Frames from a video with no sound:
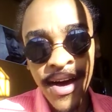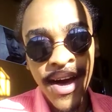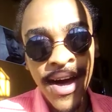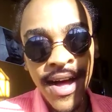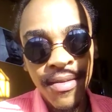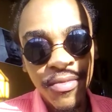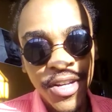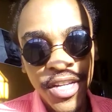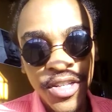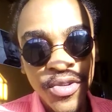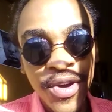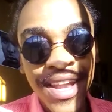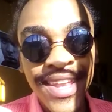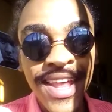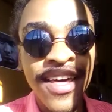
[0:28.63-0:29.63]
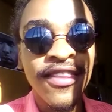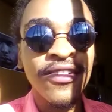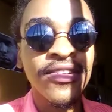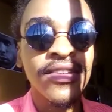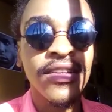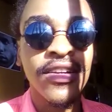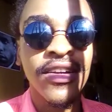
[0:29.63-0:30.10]
I'm gonna do
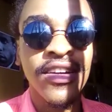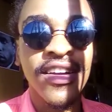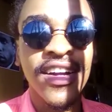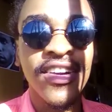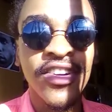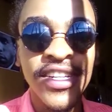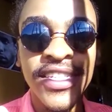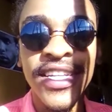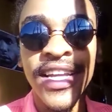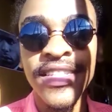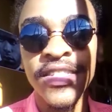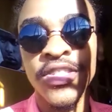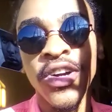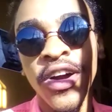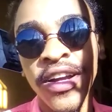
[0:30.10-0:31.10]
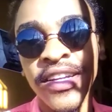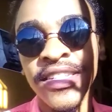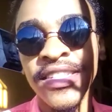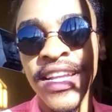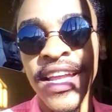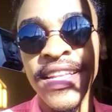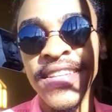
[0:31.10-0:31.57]
another context,
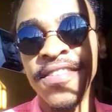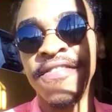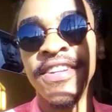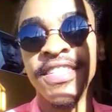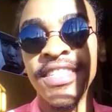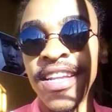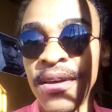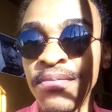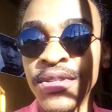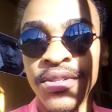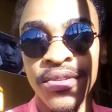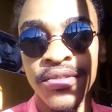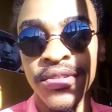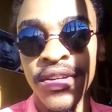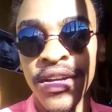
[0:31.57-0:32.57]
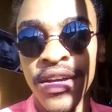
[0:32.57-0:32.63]
jargon, and definition episode.